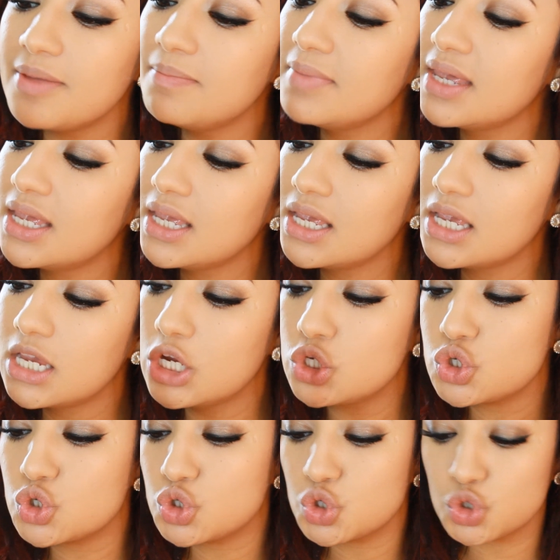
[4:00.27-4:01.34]
Fit
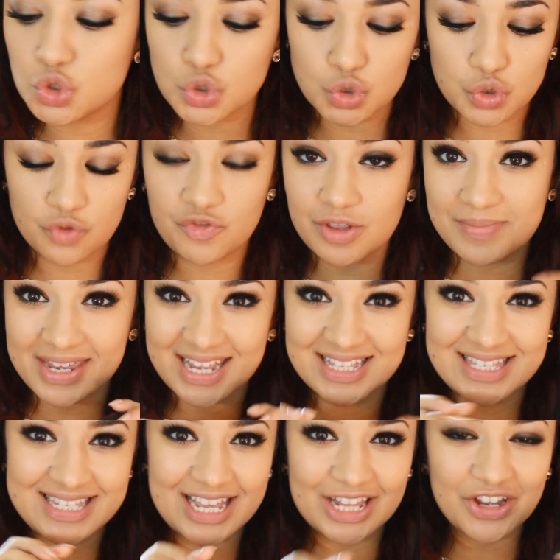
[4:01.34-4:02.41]
Me Fit Me
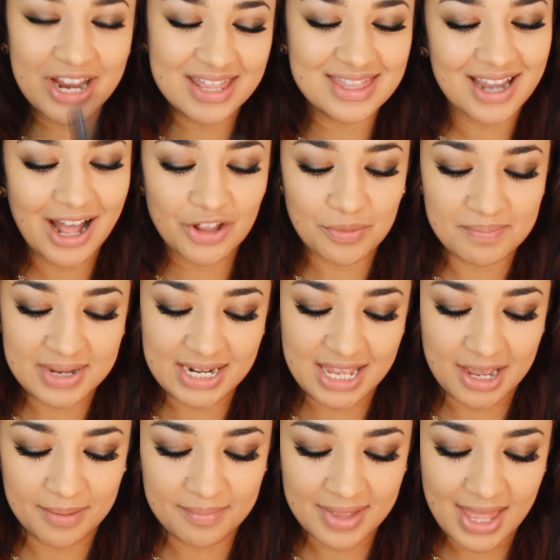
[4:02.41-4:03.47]
concealer in the color
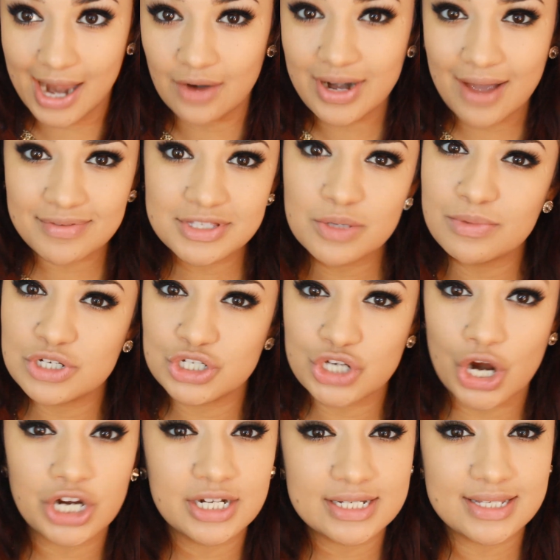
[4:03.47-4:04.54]
medium. I don't have so much
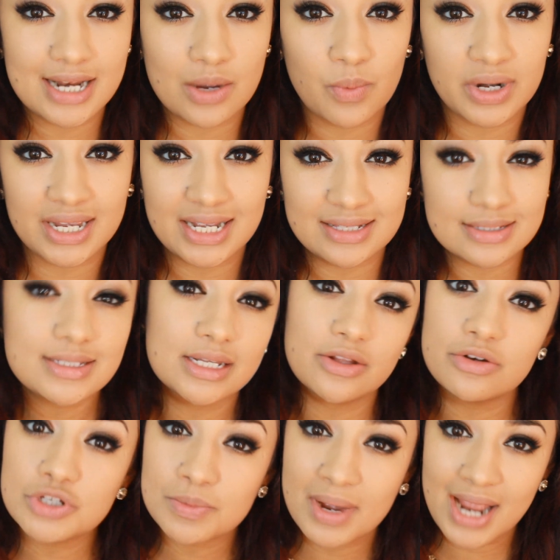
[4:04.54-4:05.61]
darkness that I want to conceal
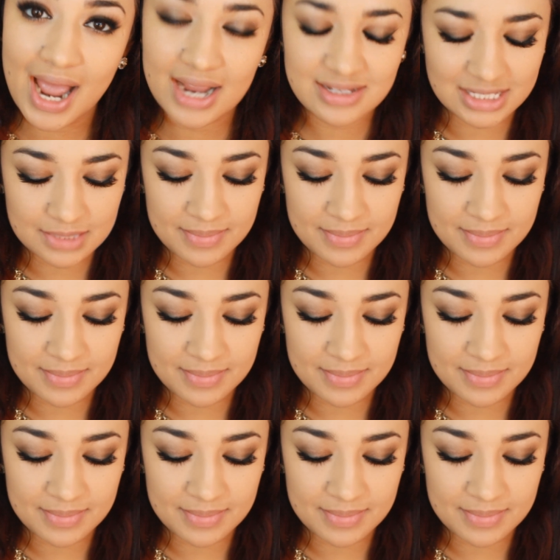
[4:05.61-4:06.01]
under my eyes.